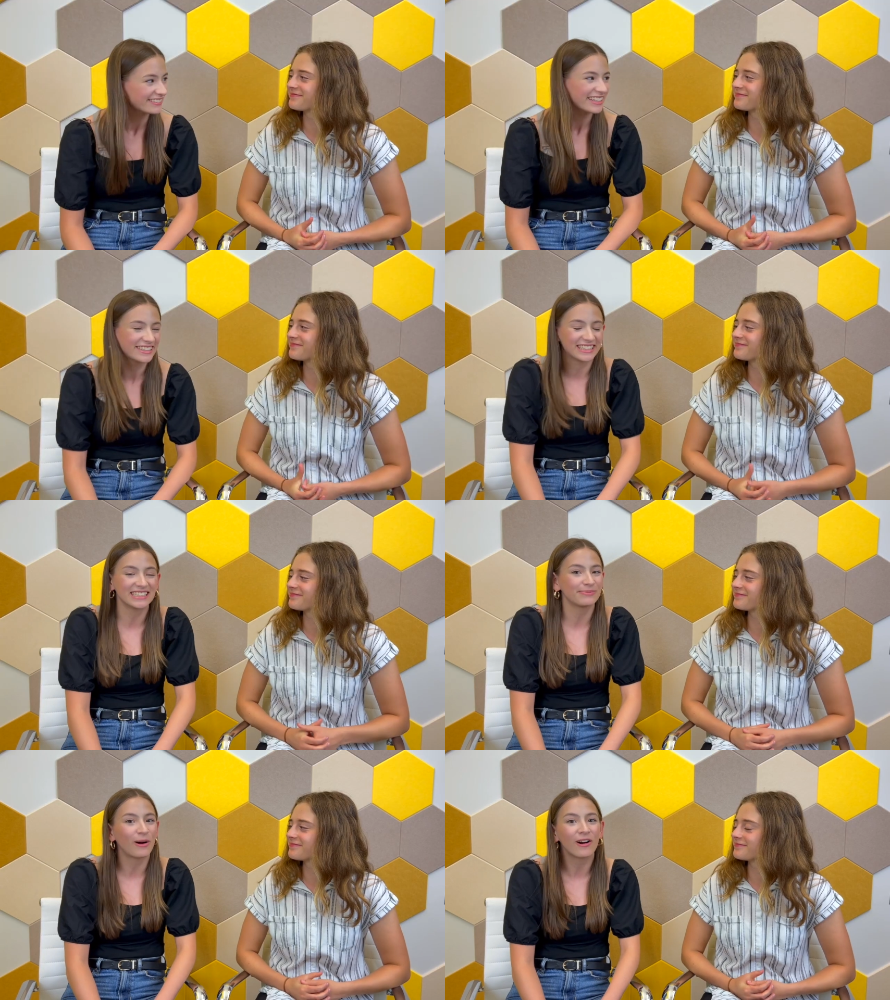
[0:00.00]
Speaker 1: Like that's
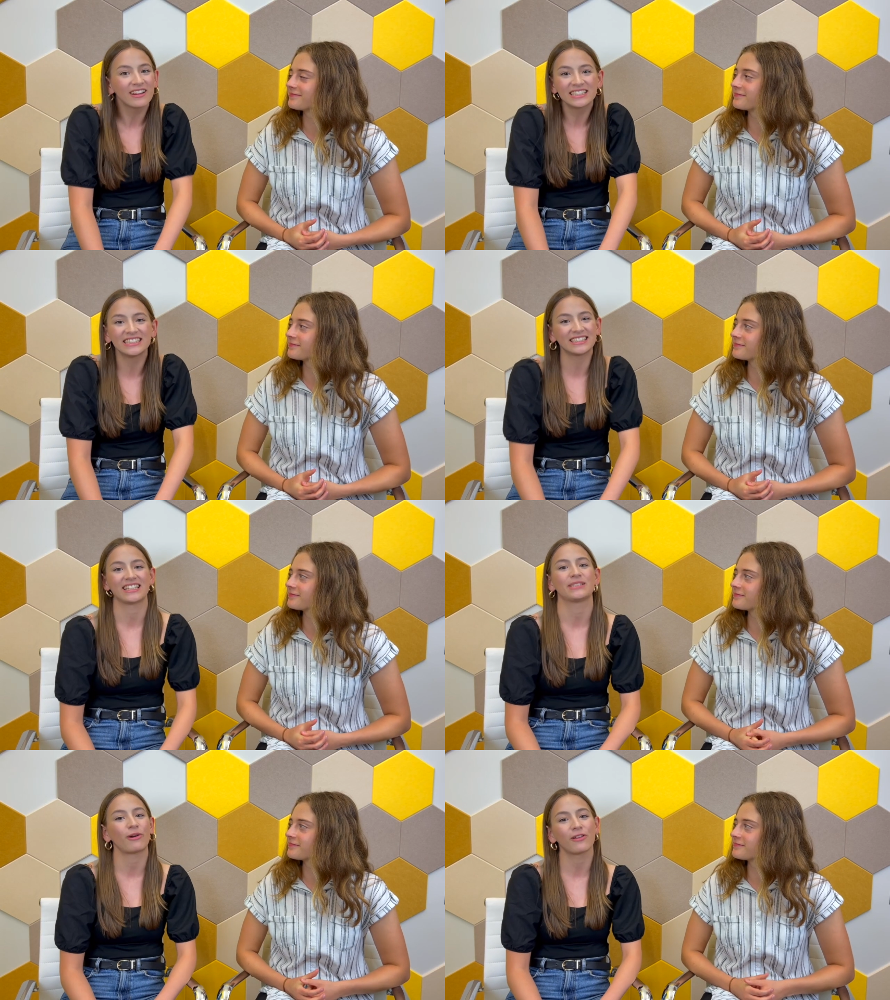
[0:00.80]
part of the season, that's
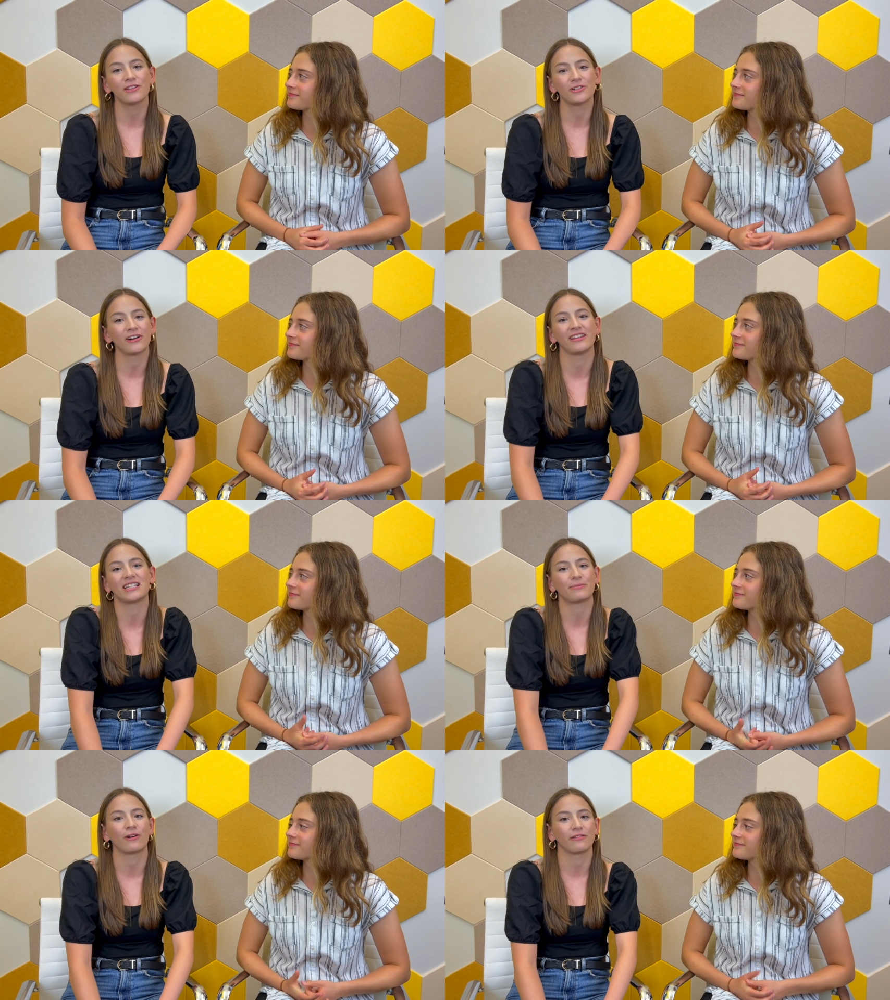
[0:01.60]
part of the journey, that's
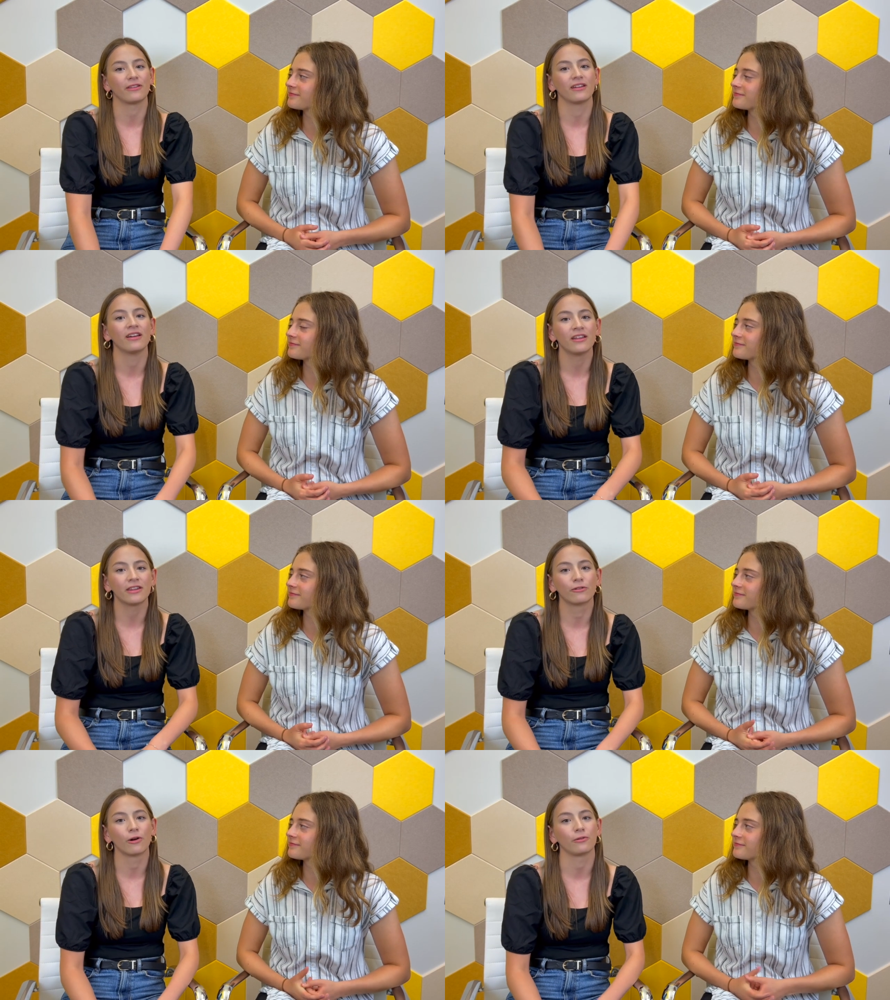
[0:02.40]
part of the, the
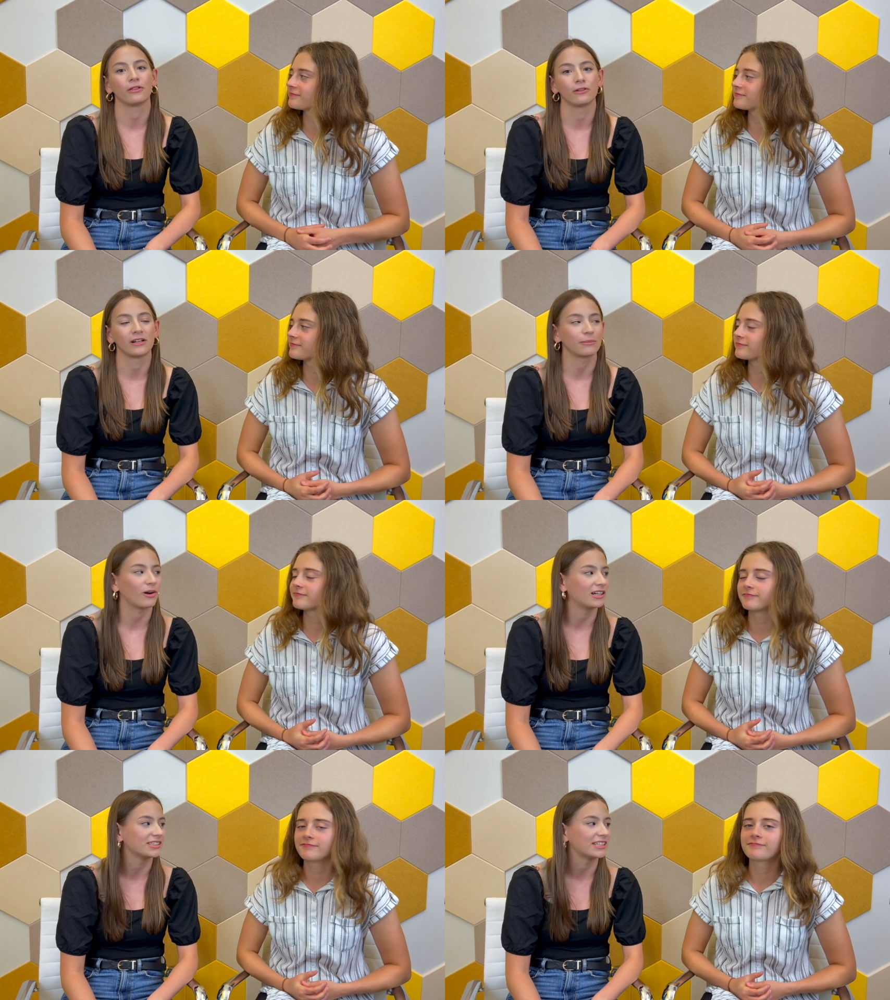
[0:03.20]
growth and learning
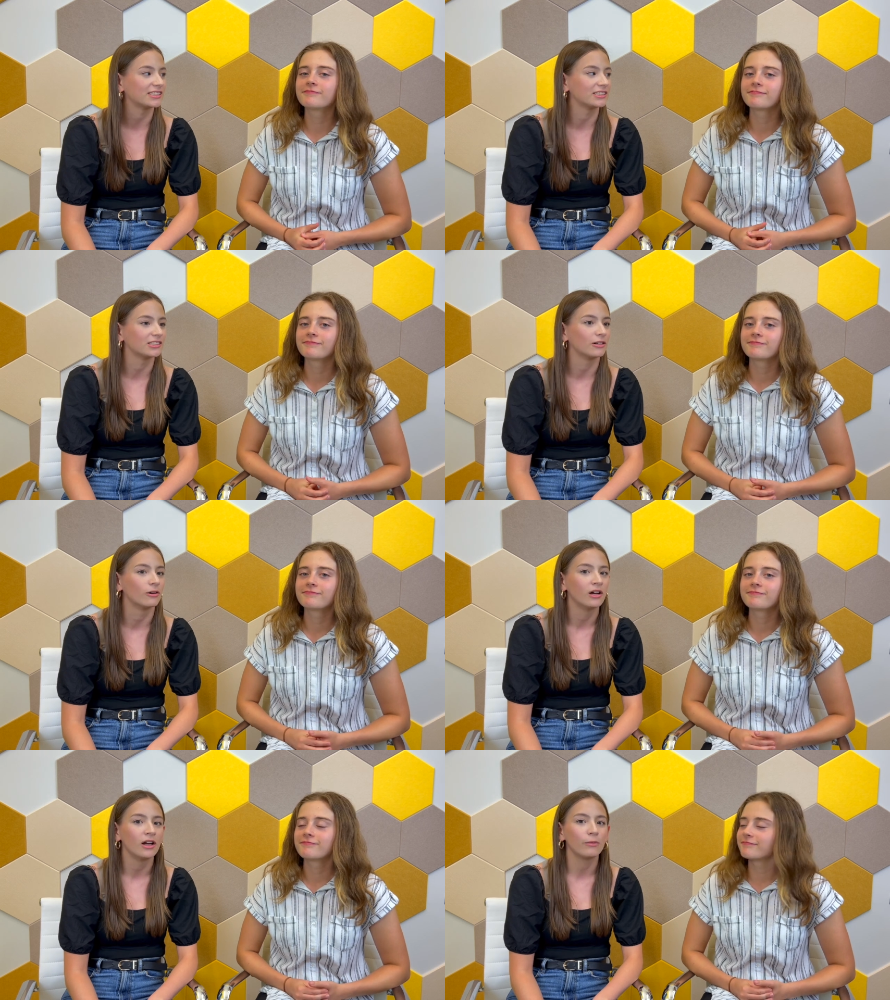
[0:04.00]
process. And so
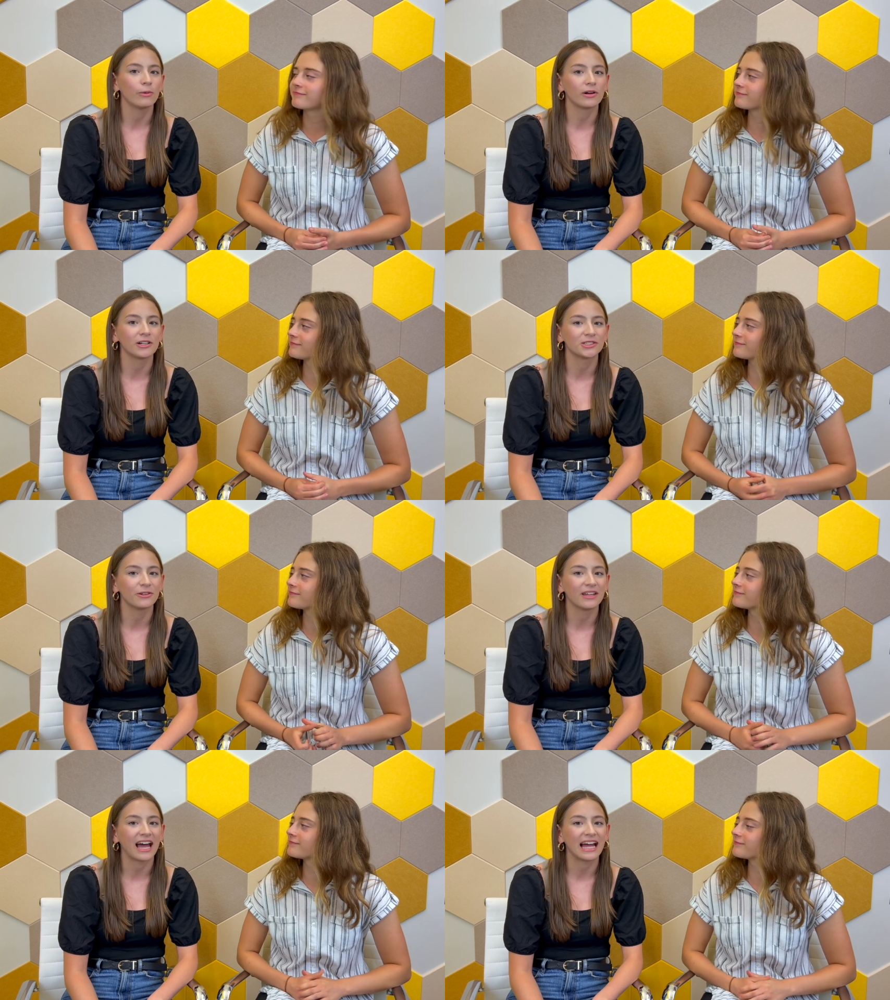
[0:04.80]
we wanted to show
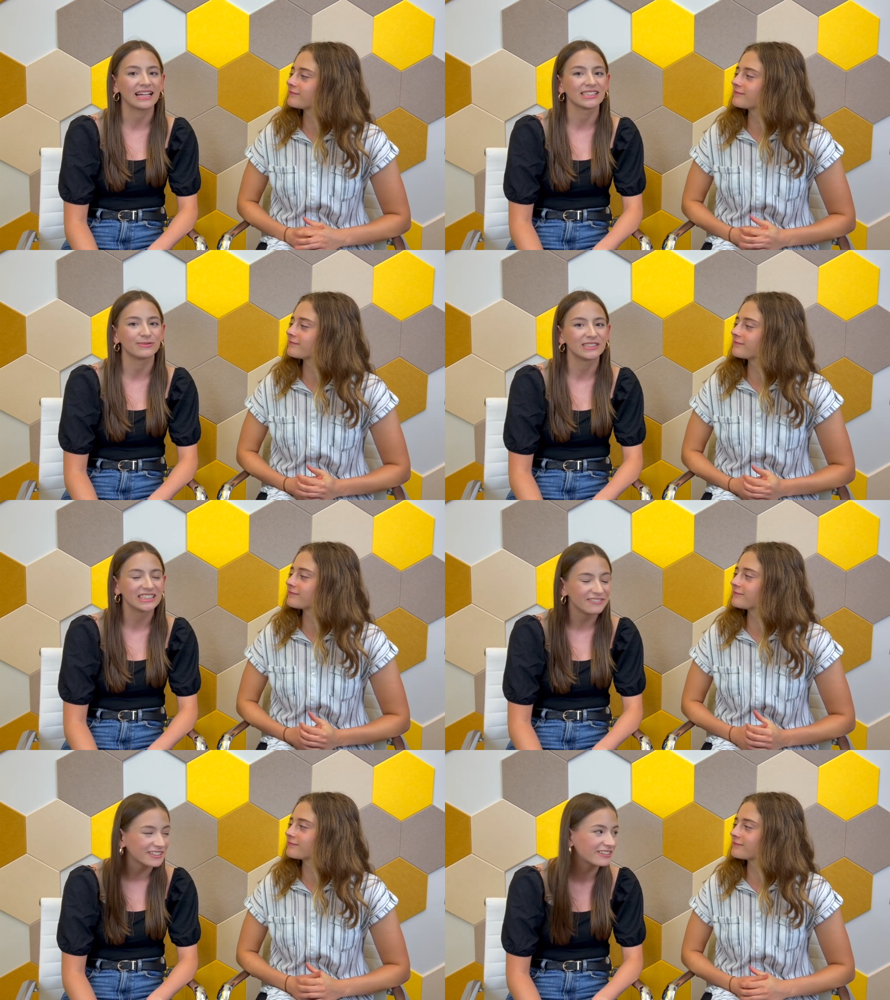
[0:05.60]
that and
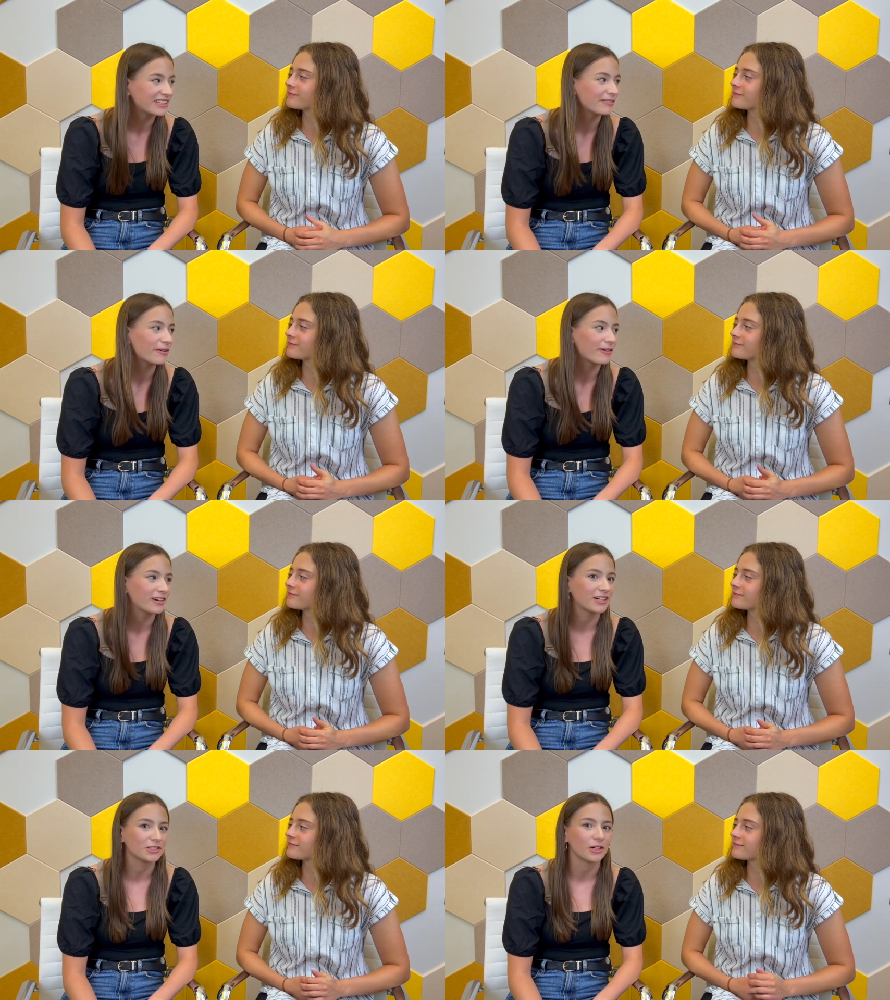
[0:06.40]
specifically we wanted to
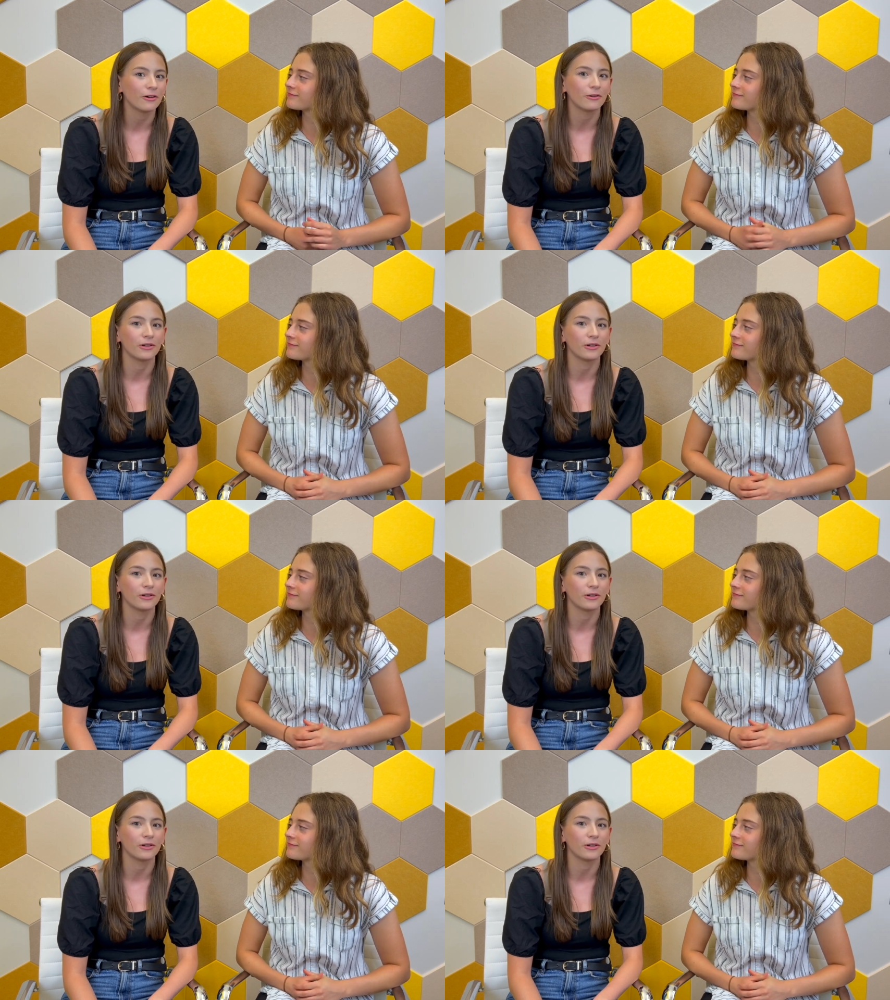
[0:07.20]
show,